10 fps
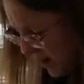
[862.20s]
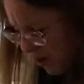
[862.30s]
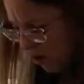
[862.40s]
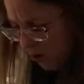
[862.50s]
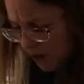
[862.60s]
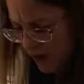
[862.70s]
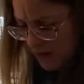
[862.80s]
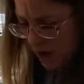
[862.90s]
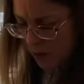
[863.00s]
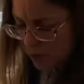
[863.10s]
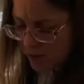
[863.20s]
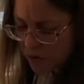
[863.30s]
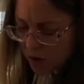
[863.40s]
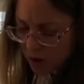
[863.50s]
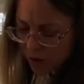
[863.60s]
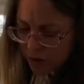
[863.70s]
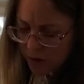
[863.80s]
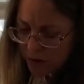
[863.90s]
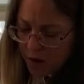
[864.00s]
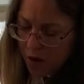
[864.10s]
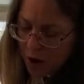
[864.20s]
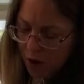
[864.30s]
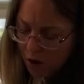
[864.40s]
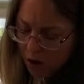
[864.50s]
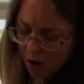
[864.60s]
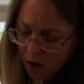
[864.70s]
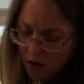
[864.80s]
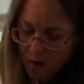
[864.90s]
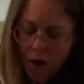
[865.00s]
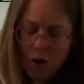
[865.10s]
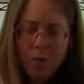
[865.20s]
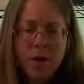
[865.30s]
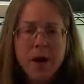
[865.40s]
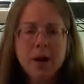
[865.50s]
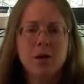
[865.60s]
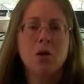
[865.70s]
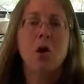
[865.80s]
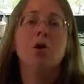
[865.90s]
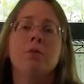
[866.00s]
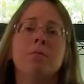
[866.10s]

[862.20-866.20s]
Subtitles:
out all these, I will start all my garden